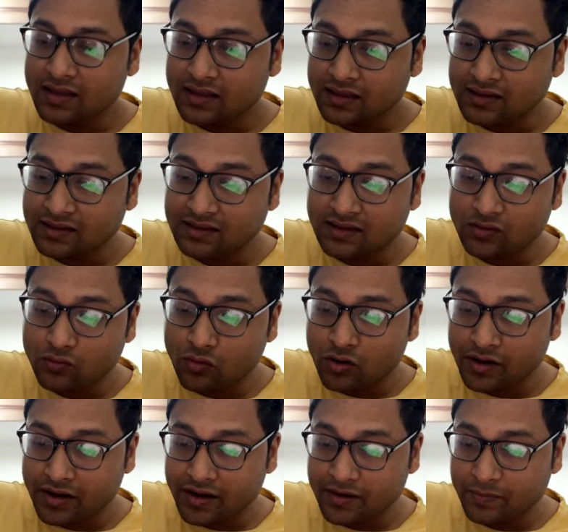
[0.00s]
This is a
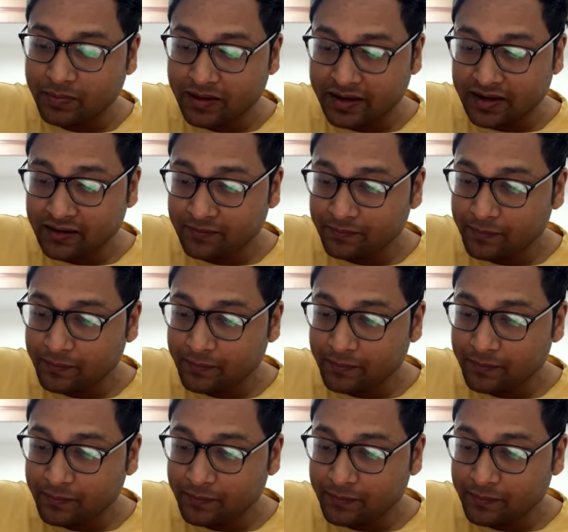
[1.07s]
coordinate plane.